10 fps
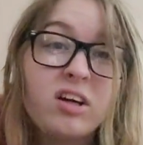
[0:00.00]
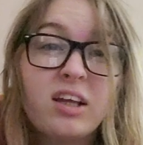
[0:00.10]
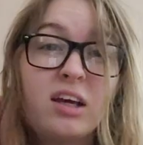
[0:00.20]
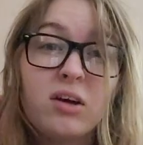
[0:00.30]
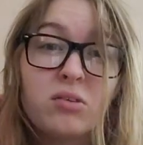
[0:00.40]

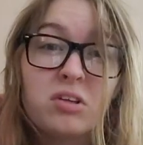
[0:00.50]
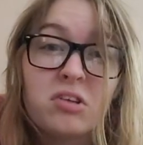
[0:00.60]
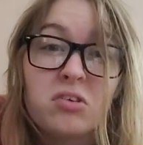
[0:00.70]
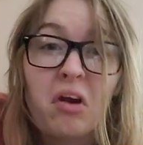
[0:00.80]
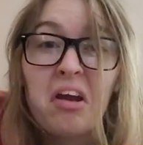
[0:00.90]
he goes in
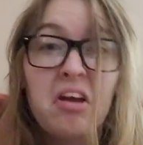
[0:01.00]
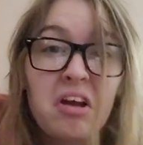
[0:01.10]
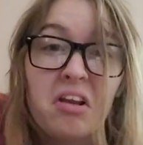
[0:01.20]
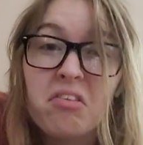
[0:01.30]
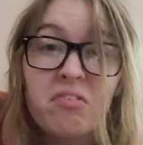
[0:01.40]
his crate
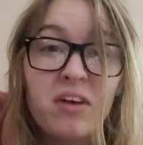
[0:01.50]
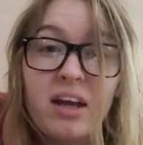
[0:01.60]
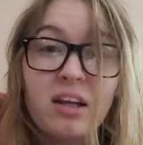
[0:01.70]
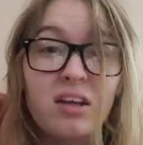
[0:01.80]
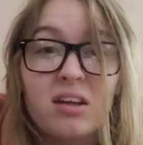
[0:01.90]
and it's
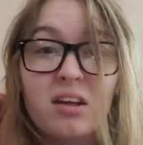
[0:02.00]
fine.